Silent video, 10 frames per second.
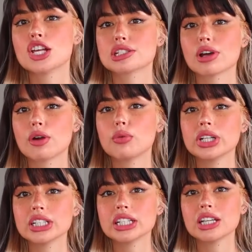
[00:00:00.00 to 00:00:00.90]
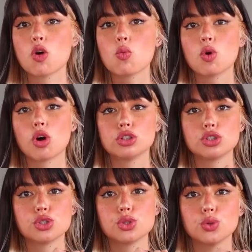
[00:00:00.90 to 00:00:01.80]
so I really
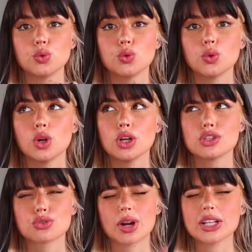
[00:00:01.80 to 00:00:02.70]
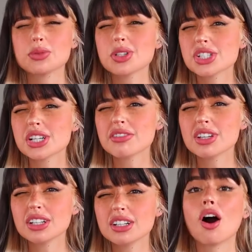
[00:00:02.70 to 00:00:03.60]
want to try to achieve
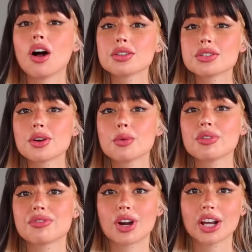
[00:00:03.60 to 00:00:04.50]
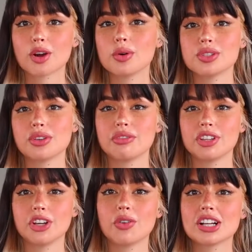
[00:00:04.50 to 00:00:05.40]
it. Also, before I go into the
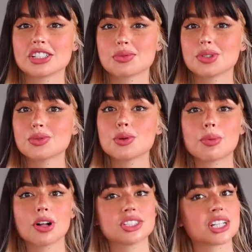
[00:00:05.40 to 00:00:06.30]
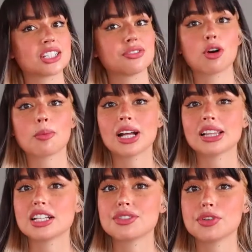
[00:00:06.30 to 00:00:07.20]
video, I just want to apologize for my
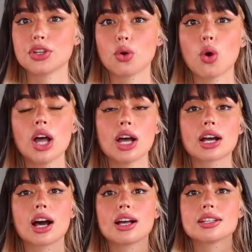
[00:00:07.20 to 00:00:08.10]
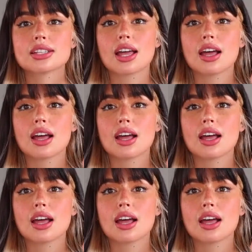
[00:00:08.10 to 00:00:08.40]
last video because